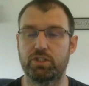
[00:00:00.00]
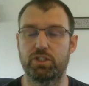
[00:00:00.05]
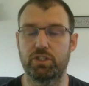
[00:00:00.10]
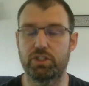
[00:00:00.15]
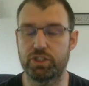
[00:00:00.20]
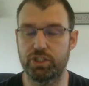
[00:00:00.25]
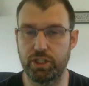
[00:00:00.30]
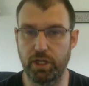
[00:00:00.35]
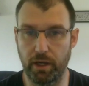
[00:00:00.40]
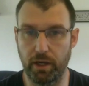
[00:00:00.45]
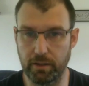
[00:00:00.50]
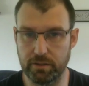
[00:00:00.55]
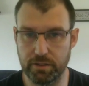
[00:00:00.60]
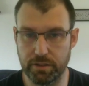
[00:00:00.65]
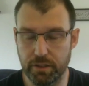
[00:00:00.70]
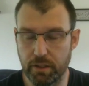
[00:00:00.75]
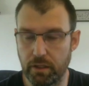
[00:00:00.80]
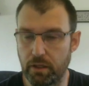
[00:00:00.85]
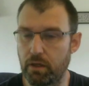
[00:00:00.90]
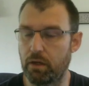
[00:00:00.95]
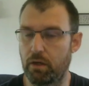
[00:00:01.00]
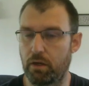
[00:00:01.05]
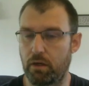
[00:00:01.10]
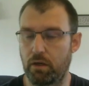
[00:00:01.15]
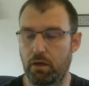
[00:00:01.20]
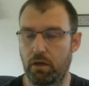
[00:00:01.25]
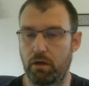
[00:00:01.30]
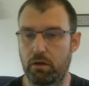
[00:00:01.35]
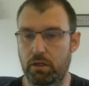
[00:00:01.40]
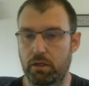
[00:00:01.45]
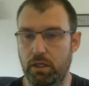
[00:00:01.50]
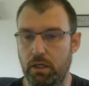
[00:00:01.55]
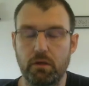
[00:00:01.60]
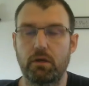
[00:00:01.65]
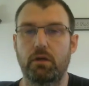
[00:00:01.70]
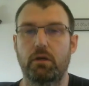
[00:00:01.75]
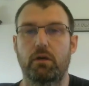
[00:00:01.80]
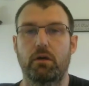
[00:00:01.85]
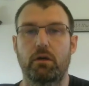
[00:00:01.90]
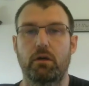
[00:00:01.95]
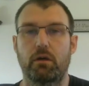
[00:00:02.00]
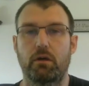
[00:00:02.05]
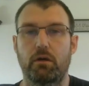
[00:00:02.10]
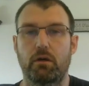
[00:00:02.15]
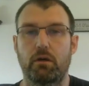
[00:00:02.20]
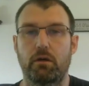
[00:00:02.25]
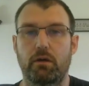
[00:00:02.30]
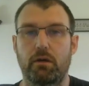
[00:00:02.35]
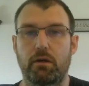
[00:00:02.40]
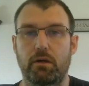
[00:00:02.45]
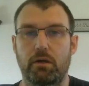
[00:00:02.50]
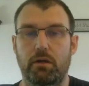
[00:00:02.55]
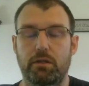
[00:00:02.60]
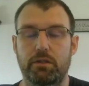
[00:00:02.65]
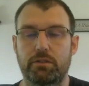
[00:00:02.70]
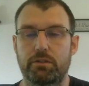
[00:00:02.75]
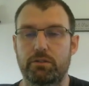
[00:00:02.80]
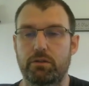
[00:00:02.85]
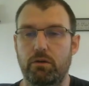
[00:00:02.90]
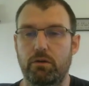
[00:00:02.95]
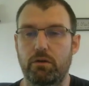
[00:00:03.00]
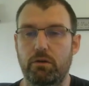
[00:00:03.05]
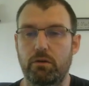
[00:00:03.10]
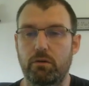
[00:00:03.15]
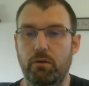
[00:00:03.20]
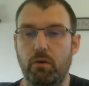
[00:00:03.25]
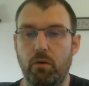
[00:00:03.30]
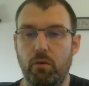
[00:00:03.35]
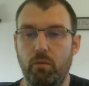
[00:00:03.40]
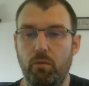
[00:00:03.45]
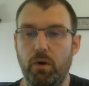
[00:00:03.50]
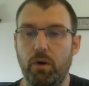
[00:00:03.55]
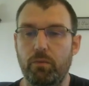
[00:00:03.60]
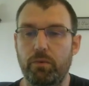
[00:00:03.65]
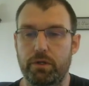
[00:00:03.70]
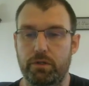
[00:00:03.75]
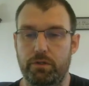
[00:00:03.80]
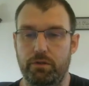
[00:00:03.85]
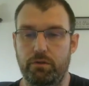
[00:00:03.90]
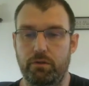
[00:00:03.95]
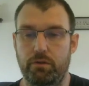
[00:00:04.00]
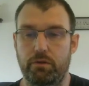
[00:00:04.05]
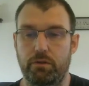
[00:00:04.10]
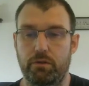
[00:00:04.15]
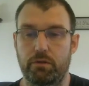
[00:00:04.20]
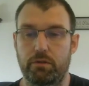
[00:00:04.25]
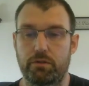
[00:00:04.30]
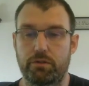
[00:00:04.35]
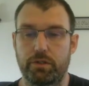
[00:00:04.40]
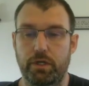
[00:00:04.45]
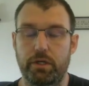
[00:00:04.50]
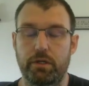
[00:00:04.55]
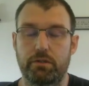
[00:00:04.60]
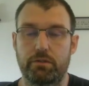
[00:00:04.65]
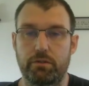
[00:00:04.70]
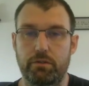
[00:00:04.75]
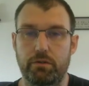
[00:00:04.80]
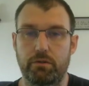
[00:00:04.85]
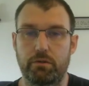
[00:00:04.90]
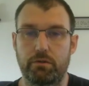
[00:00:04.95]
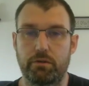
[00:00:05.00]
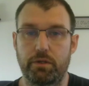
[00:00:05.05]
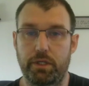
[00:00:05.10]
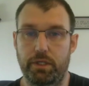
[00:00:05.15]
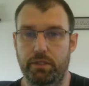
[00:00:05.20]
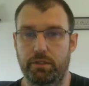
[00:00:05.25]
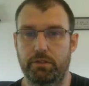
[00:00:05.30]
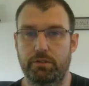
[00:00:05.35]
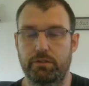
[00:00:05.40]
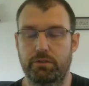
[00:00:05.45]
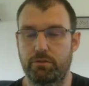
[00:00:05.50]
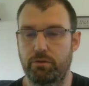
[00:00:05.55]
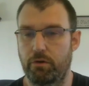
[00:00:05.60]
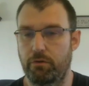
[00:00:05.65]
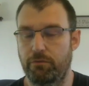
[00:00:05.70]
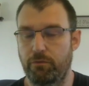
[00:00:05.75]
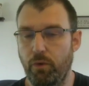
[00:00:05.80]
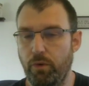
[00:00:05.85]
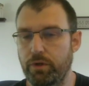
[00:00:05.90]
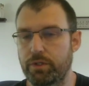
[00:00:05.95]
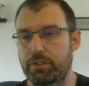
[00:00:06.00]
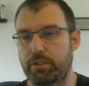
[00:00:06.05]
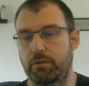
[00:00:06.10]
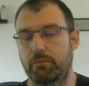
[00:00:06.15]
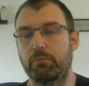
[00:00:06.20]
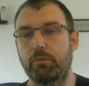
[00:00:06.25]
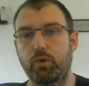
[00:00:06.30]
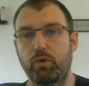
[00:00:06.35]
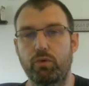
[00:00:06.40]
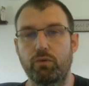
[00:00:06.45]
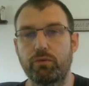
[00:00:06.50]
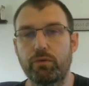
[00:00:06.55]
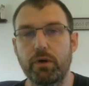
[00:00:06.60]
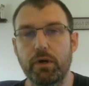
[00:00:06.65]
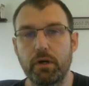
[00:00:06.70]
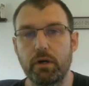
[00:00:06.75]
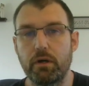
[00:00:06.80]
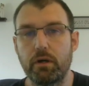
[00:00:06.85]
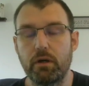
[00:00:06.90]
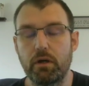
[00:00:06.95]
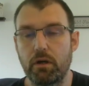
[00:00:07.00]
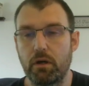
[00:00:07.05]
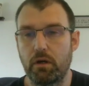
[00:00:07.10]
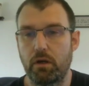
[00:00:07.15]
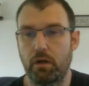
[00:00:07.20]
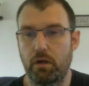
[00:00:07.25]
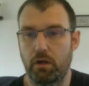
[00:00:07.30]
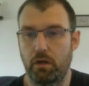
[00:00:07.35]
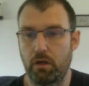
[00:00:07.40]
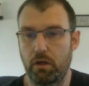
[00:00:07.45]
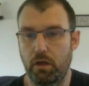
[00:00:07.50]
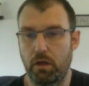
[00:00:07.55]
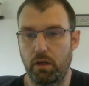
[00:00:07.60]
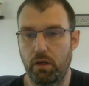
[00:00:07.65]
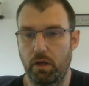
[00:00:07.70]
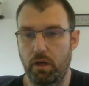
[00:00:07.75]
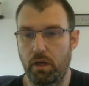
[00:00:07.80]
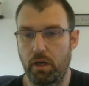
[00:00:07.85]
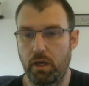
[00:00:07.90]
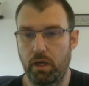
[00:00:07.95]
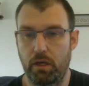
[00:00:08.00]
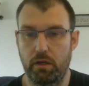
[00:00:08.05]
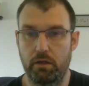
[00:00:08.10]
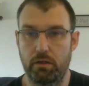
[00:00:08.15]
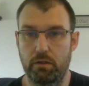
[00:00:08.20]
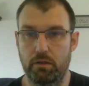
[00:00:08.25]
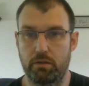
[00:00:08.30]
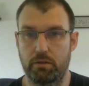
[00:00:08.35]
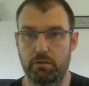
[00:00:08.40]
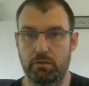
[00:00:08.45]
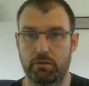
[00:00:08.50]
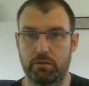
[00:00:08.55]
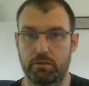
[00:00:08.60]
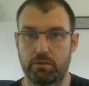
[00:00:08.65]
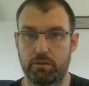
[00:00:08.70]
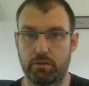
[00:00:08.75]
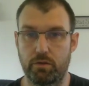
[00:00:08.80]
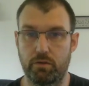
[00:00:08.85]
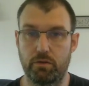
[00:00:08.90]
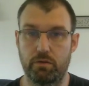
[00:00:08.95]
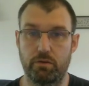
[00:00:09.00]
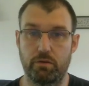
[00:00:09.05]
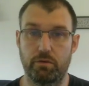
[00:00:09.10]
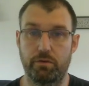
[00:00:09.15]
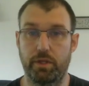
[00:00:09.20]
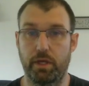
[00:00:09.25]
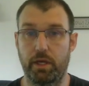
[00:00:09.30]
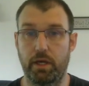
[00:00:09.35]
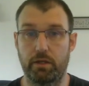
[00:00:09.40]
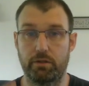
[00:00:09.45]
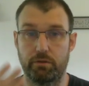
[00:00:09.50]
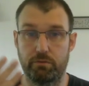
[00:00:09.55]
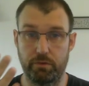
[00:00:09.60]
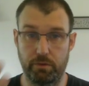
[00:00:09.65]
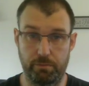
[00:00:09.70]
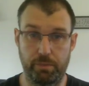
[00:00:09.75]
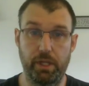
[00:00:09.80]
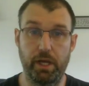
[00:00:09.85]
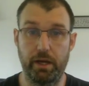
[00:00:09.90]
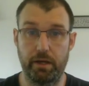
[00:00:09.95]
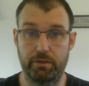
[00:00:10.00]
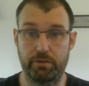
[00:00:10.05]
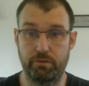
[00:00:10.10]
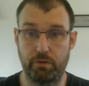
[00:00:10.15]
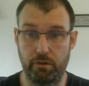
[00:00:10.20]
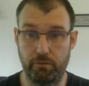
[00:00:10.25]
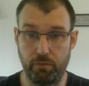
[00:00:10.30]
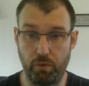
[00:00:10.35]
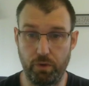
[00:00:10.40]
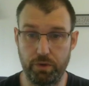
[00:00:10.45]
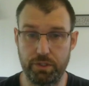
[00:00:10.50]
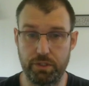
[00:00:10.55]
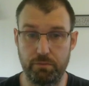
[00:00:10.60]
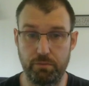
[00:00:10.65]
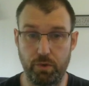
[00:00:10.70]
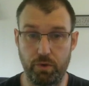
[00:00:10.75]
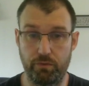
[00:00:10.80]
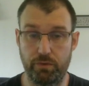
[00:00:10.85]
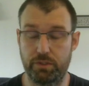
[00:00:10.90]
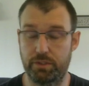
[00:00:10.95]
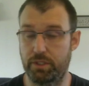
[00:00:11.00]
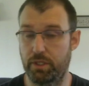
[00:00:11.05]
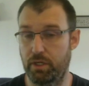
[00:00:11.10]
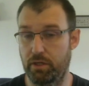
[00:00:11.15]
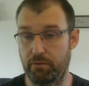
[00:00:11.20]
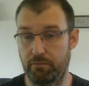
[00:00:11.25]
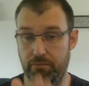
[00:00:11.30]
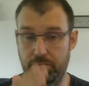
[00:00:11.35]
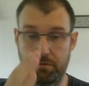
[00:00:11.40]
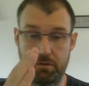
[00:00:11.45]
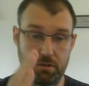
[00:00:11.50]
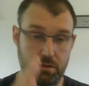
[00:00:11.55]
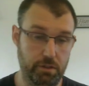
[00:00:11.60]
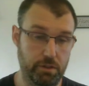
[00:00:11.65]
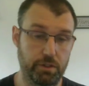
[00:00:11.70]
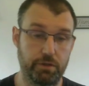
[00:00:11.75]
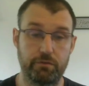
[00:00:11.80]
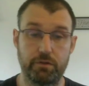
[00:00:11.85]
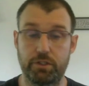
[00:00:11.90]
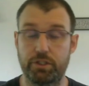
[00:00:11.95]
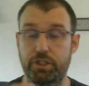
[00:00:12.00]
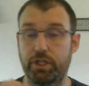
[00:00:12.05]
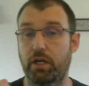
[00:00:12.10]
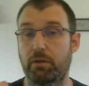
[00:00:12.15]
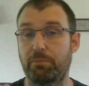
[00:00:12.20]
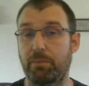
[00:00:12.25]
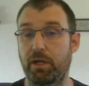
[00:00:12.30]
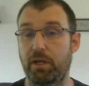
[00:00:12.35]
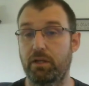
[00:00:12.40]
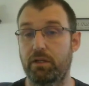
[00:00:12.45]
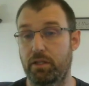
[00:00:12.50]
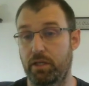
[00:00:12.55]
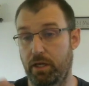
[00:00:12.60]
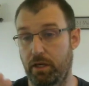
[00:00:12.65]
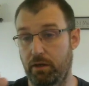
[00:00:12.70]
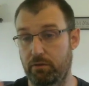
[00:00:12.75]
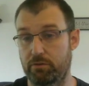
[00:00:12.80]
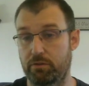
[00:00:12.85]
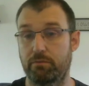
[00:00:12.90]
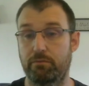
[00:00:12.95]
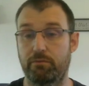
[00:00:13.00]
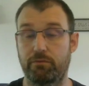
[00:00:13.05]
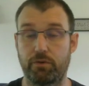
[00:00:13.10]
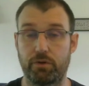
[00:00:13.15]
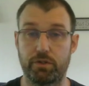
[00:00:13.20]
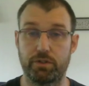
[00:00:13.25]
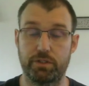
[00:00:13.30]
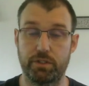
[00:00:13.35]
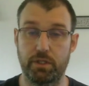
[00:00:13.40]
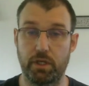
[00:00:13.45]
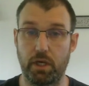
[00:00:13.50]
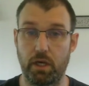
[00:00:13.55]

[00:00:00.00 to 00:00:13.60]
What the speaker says: just checks, okay? So what we're trying to do is do a forcing move, and so they have to reply to our forcing move. Instead of delivering checkmate, they have to first,